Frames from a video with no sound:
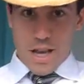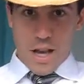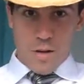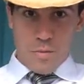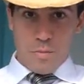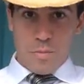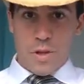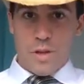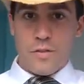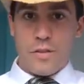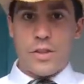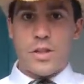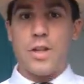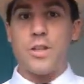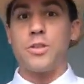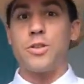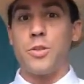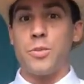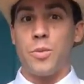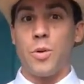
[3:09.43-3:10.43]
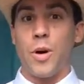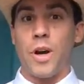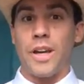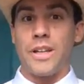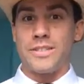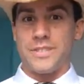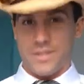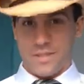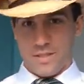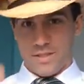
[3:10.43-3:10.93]
I'm a bit of a country
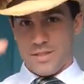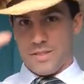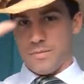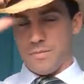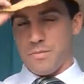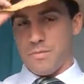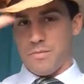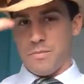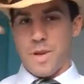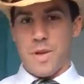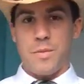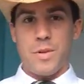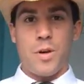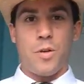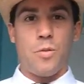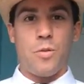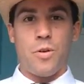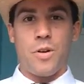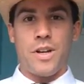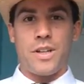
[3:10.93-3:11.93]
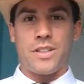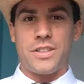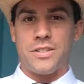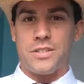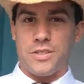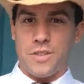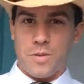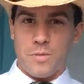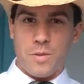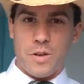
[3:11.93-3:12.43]
boy. Maybe a warning to
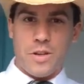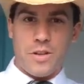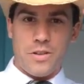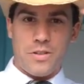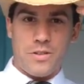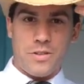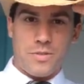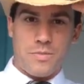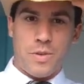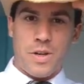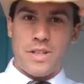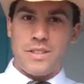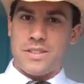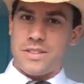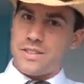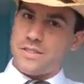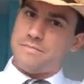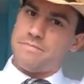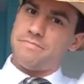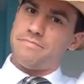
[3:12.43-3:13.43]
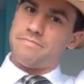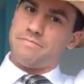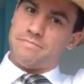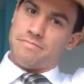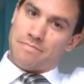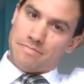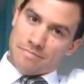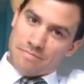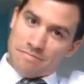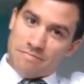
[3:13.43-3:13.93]
some others, but
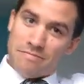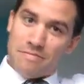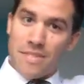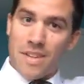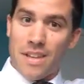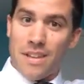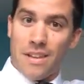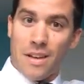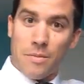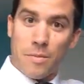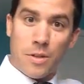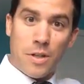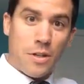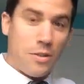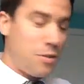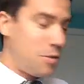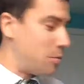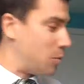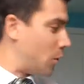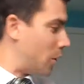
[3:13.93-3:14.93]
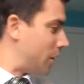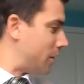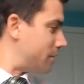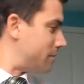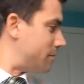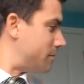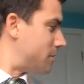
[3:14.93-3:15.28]
I'm a country boy.